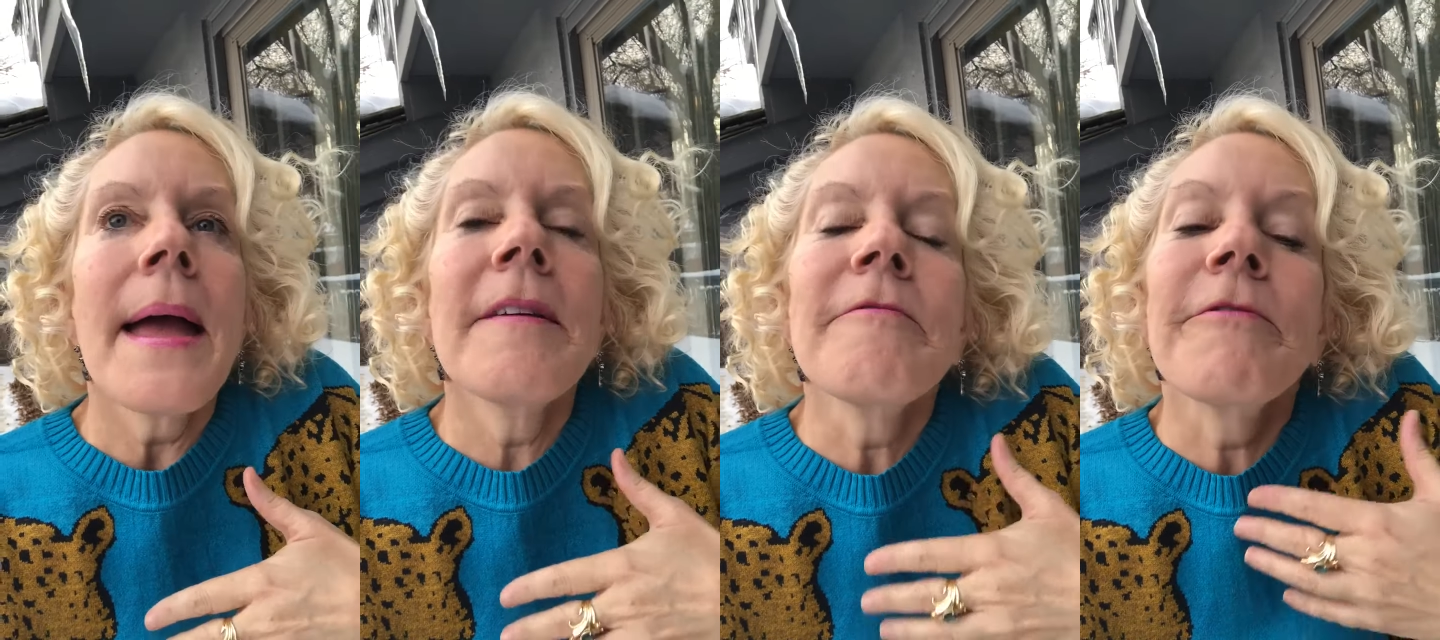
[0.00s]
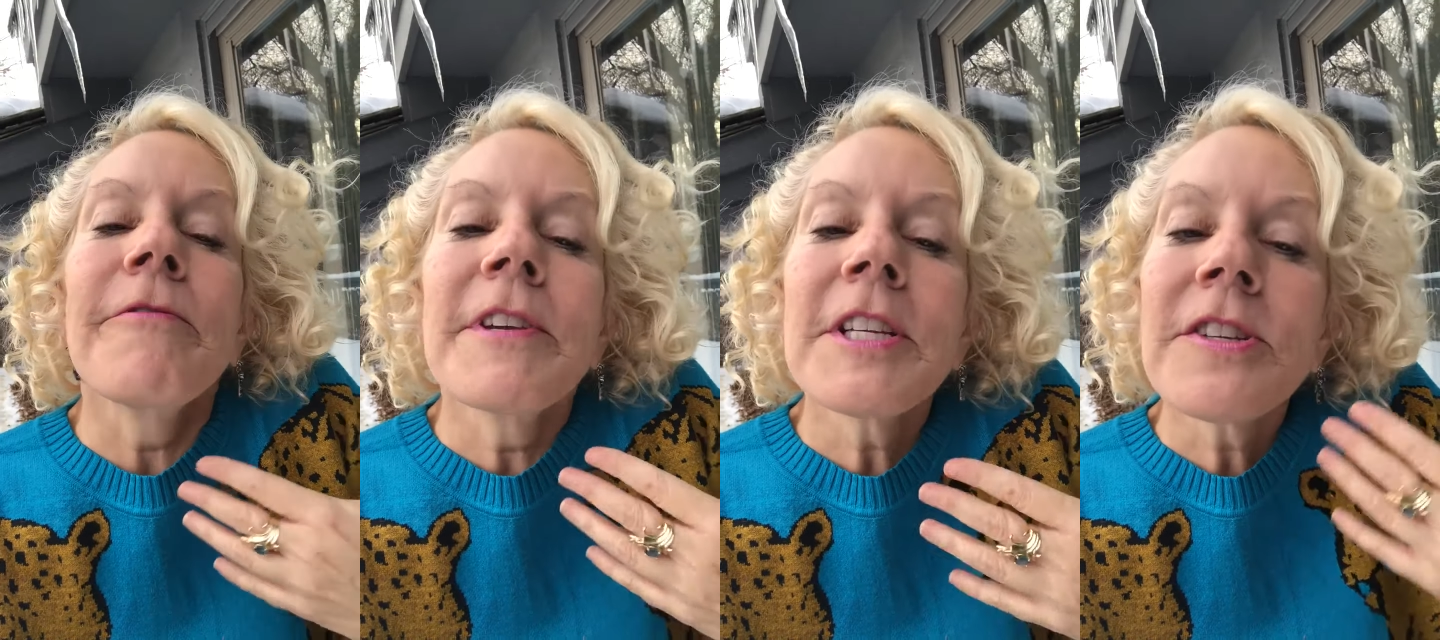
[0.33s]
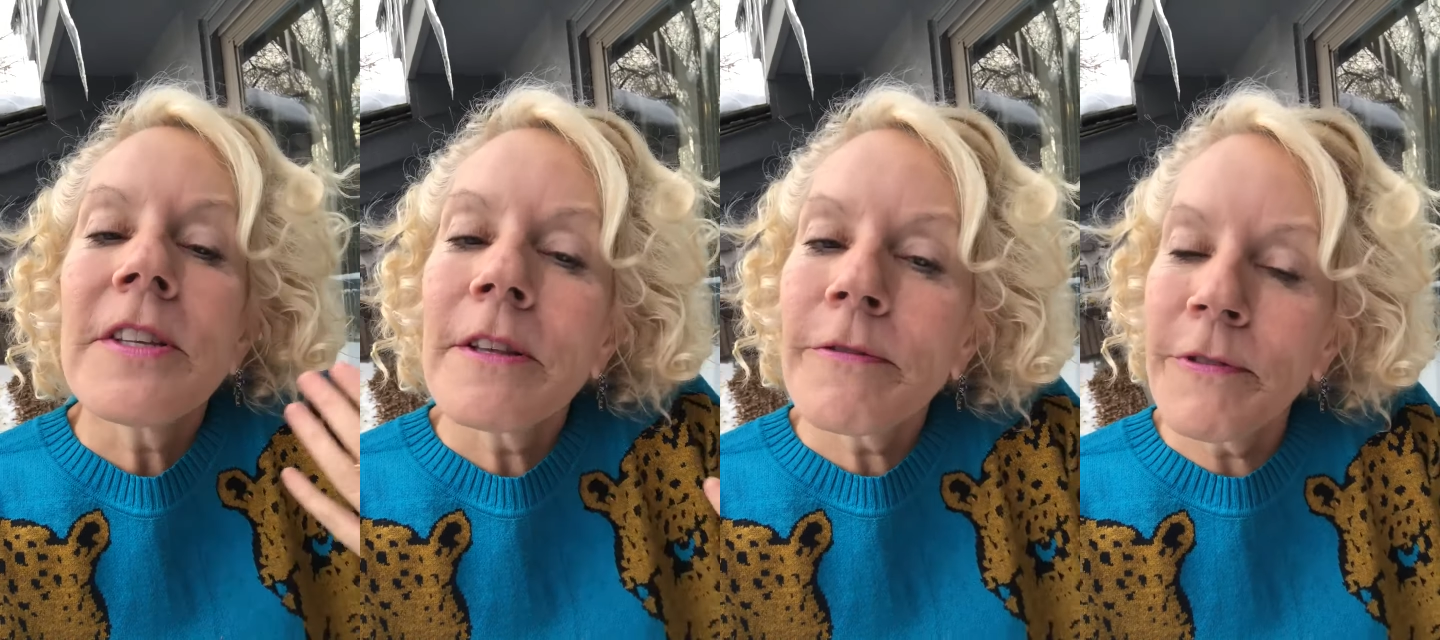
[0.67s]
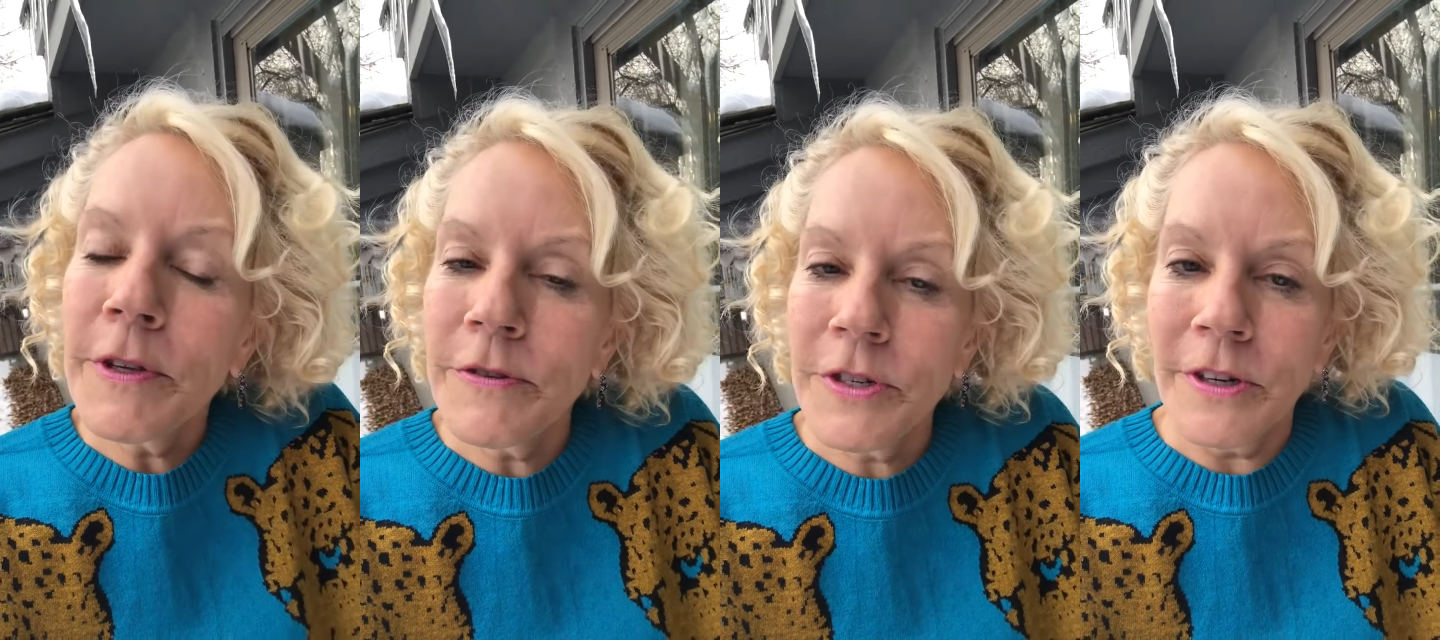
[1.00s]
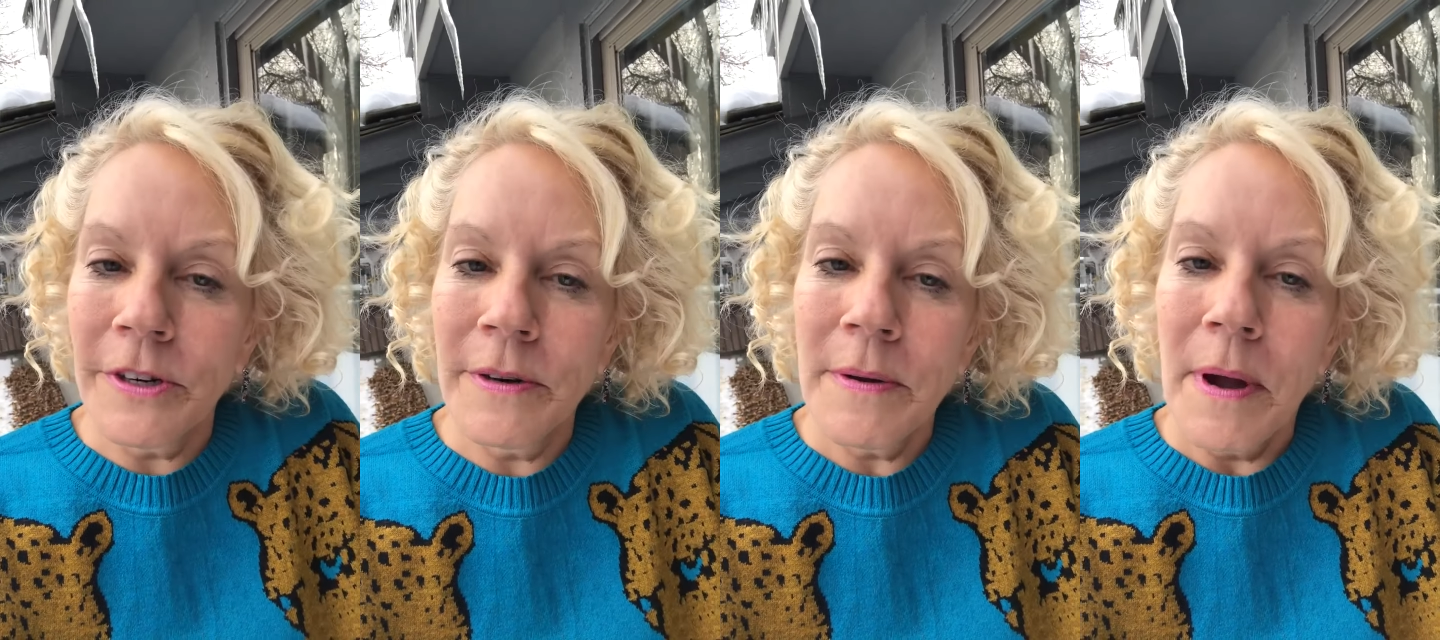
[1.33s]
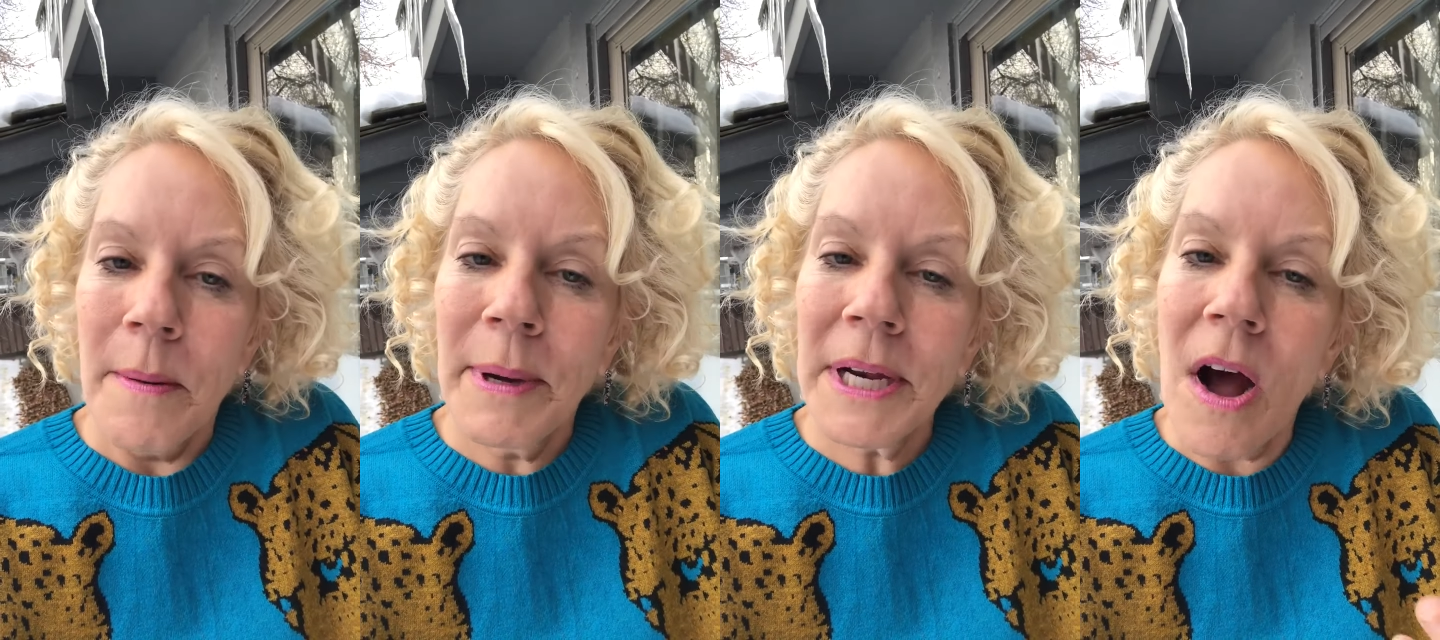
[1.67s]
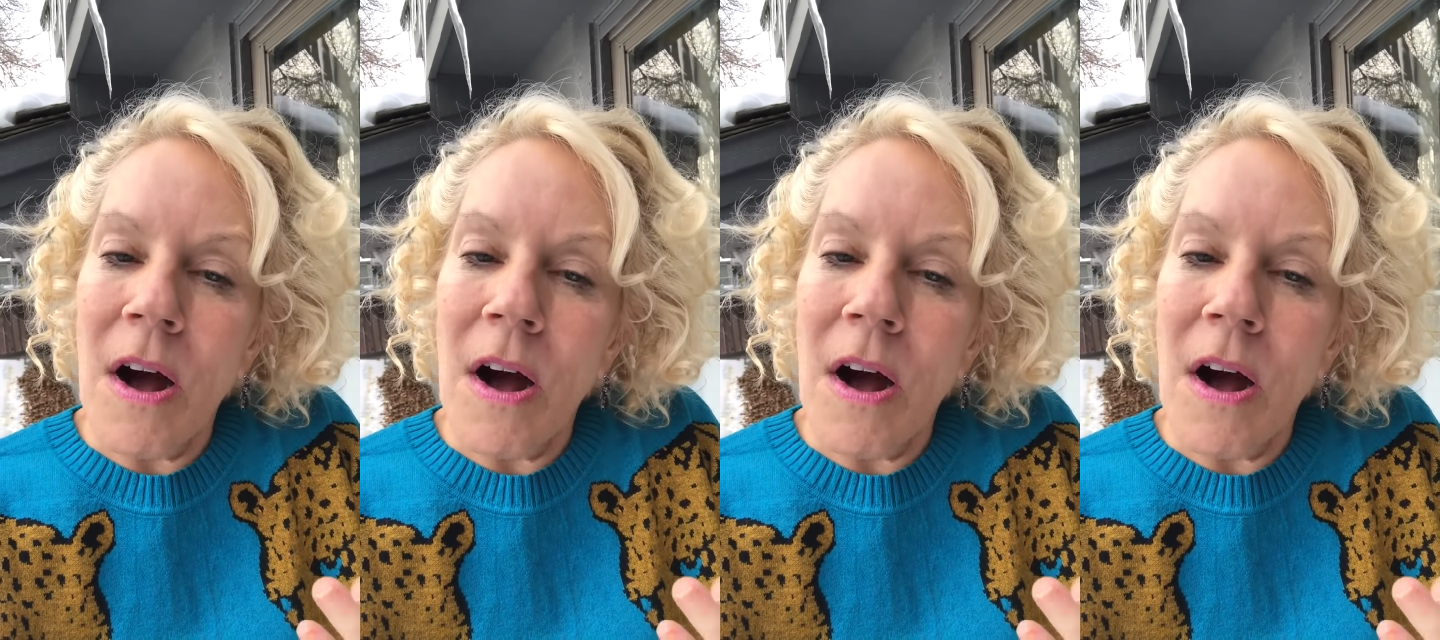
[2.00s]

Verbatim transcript: envision the future, but